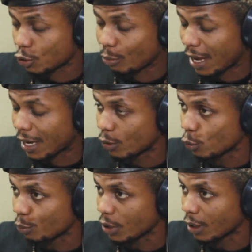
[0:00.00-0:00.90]
to my head
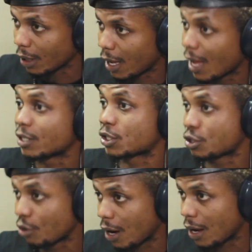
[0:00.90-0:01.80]
will be
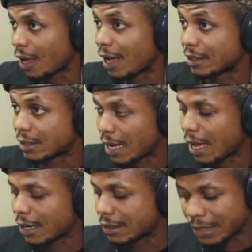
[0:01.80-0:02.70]
X-ray and
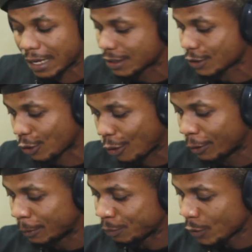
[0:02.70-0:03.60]
scans. That is
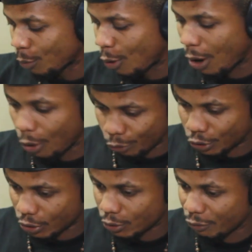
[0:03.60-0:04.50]
all. But
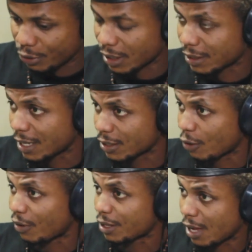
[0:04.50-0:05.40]
just of recent, I
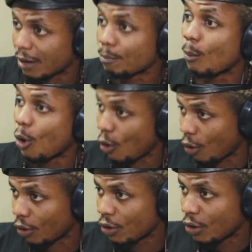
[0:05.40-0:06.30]
discovered there are
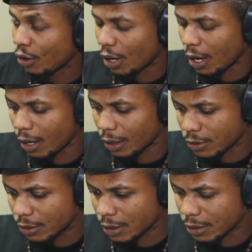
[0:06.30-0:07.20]
more
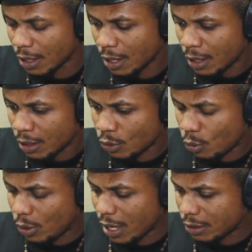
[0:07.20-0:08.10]
to this.
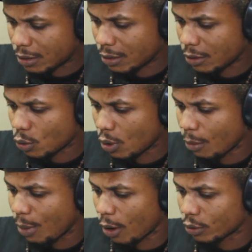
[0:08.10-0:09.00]
So let's talk
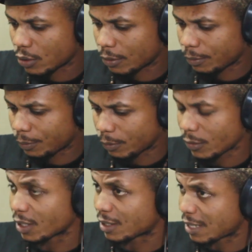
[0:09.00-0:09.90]
about
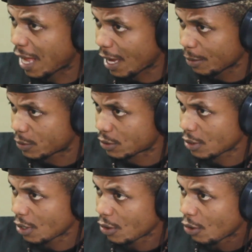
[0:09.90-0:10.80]
the
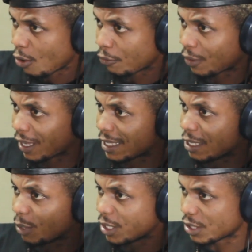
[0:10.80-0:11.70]
types of
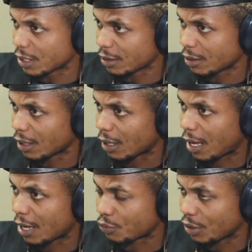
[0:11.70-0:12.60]
imaging
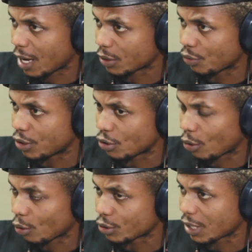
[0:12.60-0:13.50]
as regards
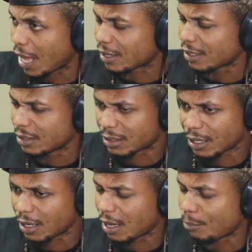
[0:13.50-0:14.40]
radiology. At least
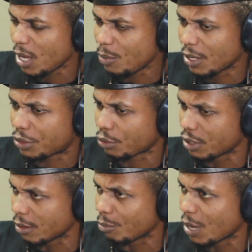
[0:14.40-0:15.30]
maybe
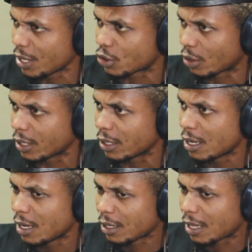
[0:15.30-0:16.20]
three majorly
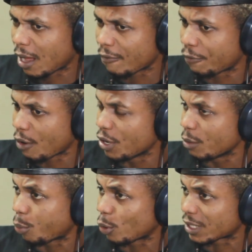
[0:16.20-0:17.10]
that are very
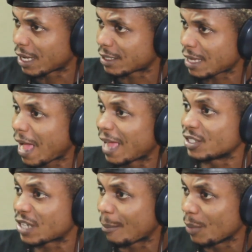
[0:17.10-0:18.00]
important
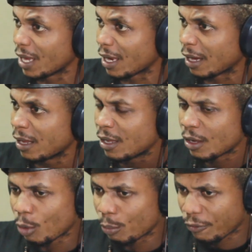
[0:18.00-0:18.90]
and germane.
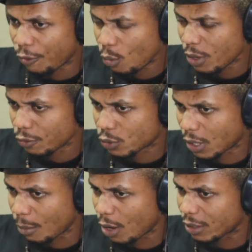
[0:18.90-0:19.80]
But before we even
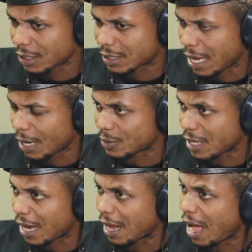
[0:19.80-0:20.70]
talk about the
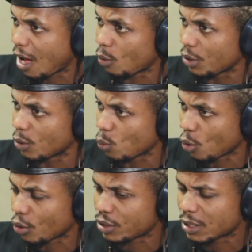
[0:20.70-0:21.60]
types and how it
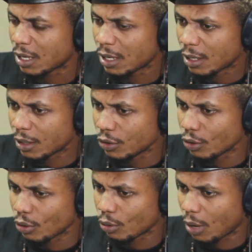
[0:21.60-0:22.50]
works,
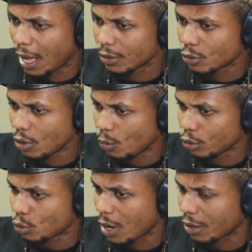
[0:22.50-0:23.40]
I do not
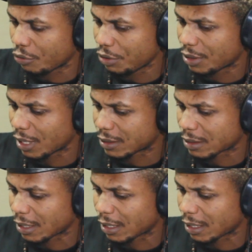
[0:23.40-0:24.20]
want to agree that